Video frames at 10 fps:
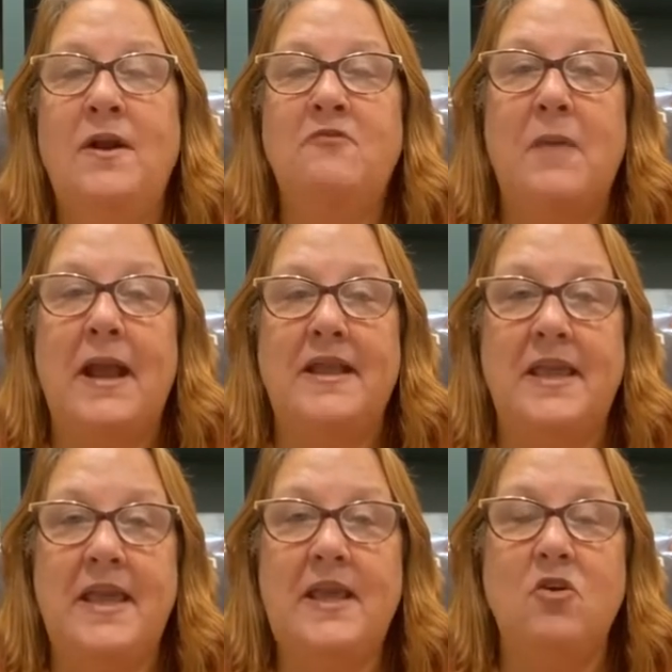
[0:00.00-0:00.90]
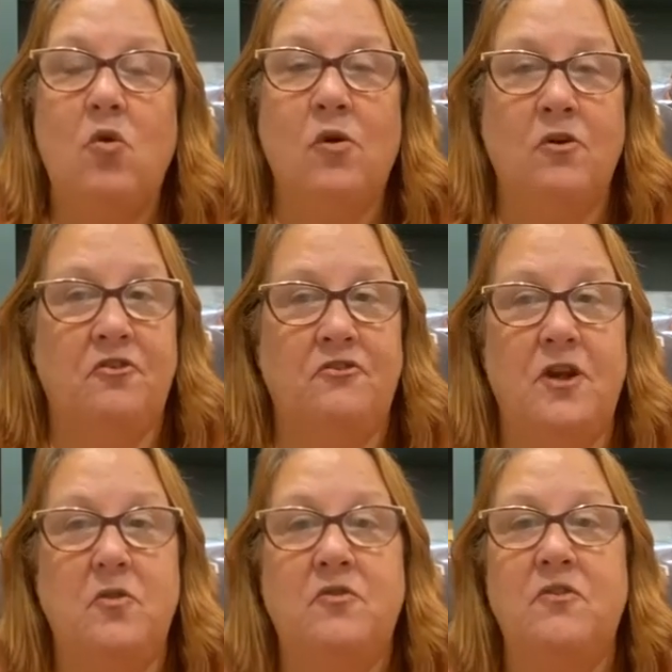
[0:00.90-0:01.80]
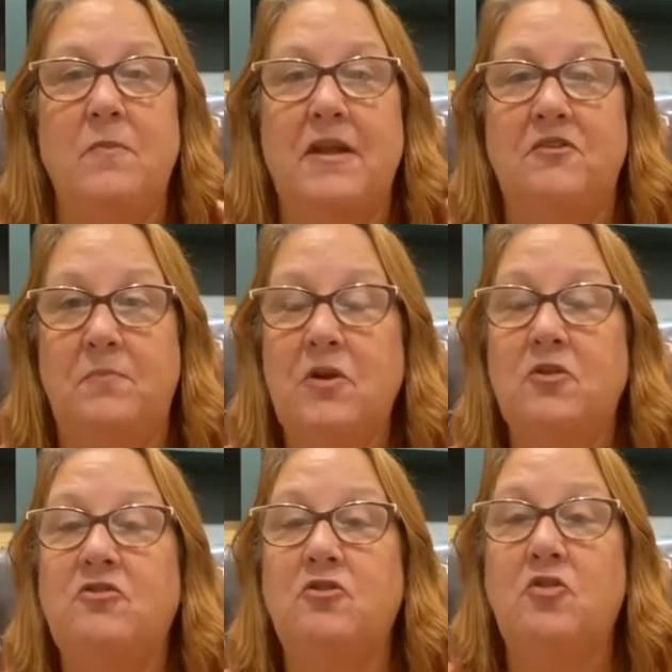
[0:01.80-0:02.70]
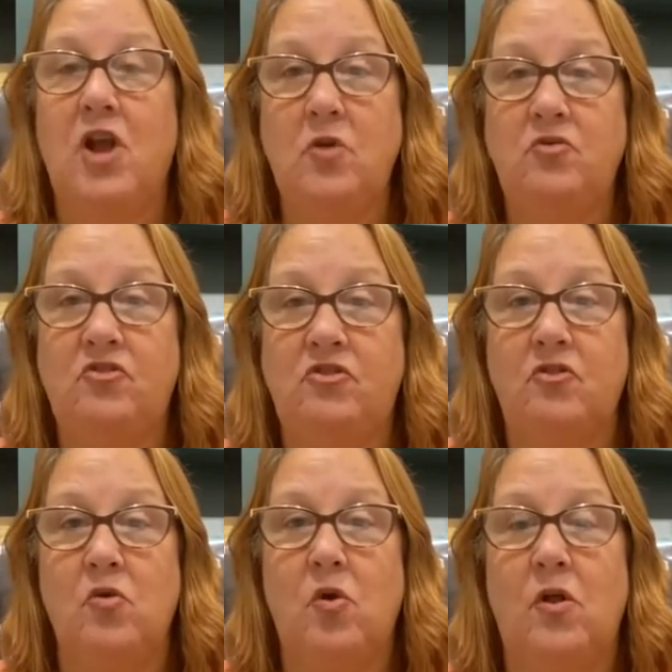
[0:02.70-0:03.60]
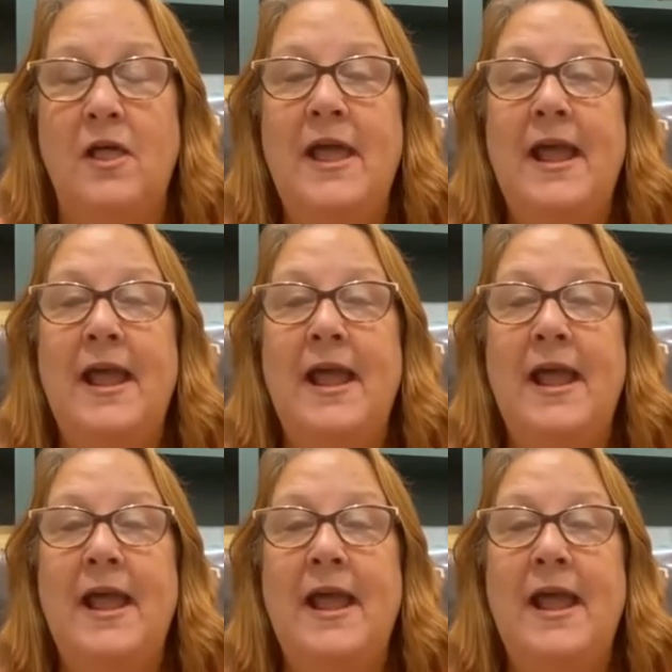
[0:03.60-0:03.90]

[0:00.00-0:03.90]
of my key cornerstones in my spiritual coach school